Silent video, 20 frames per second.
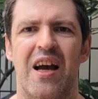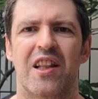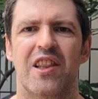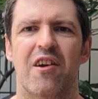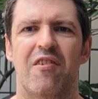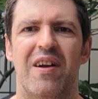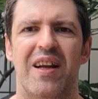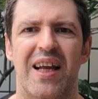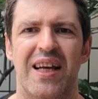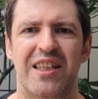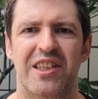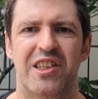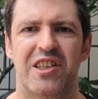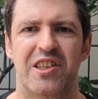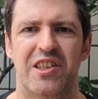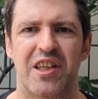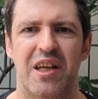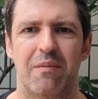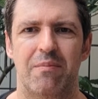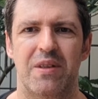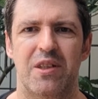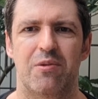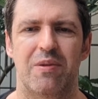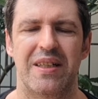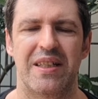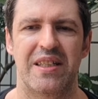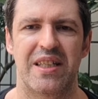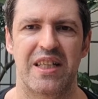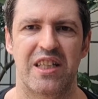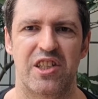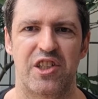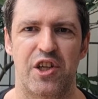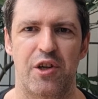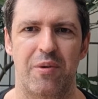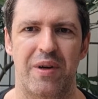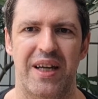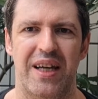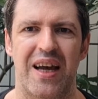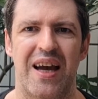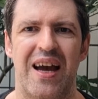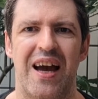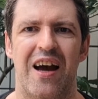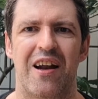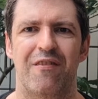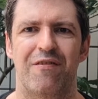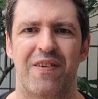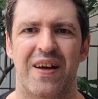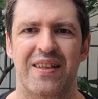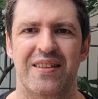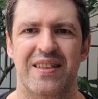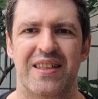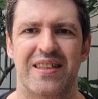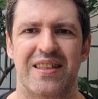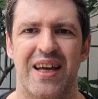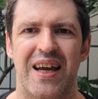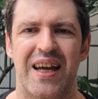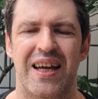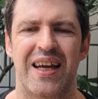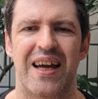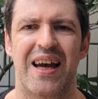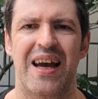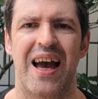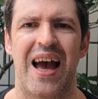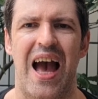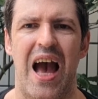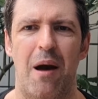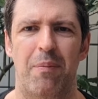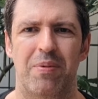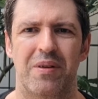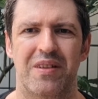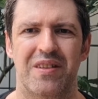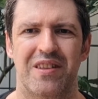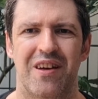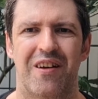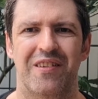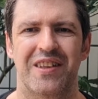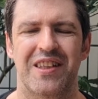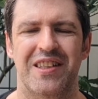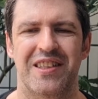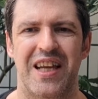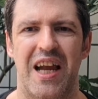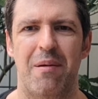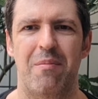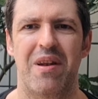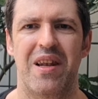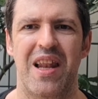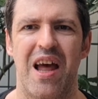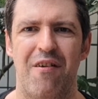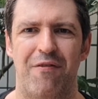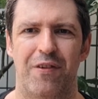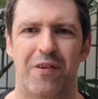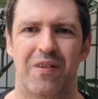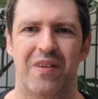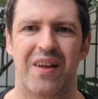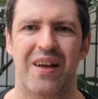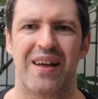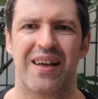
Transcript: The relationship between Dick Dewey and Fancy Day happens on the same level